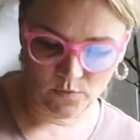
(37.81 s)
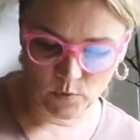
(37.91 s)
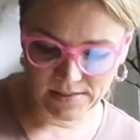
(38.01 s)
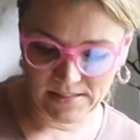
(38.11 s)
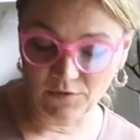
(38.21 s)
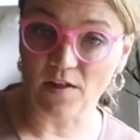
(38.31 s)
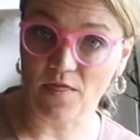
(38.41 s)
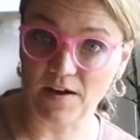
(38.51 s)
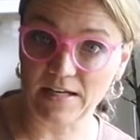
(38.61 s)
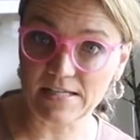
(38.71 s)
was different
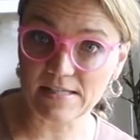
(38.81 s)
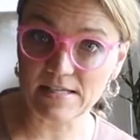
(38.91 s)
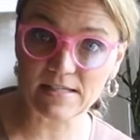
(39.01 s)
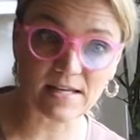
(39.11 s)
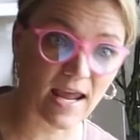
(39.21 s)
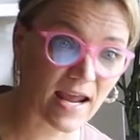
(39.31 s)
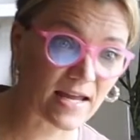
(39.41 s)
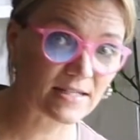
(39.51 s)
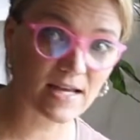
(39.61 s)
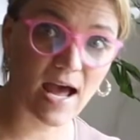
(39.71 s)
thicknesses,
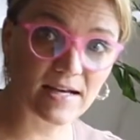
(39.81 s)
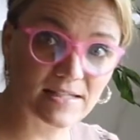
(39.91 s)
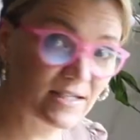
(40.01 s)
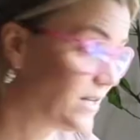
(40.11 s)
and I didn't